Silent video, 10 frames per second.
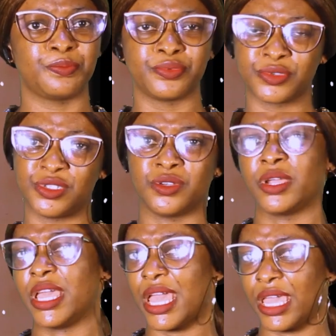bruised
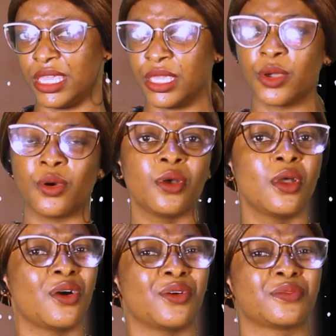your ego,
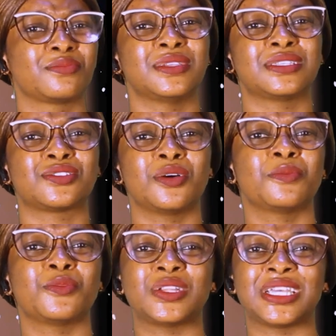or
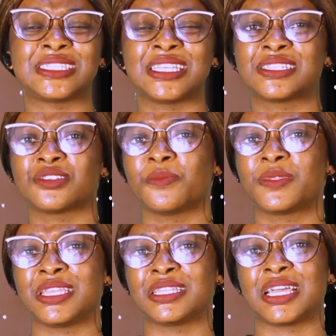someone has said
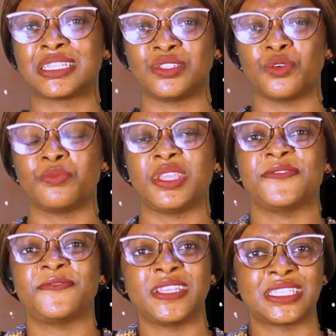something that
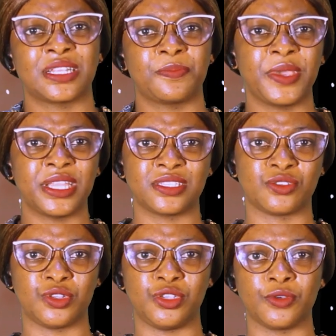inflicted
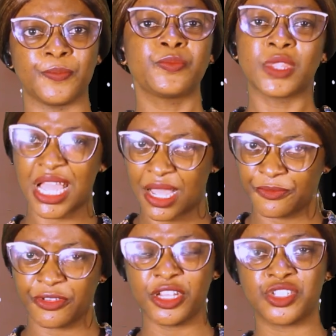pains on you.
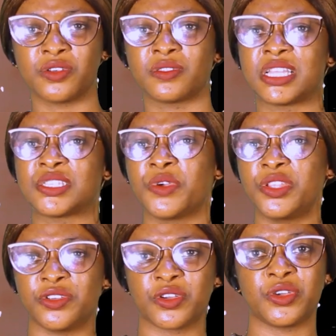I'm very sure that
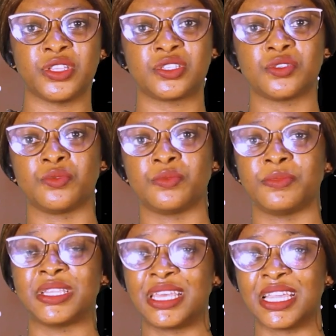when the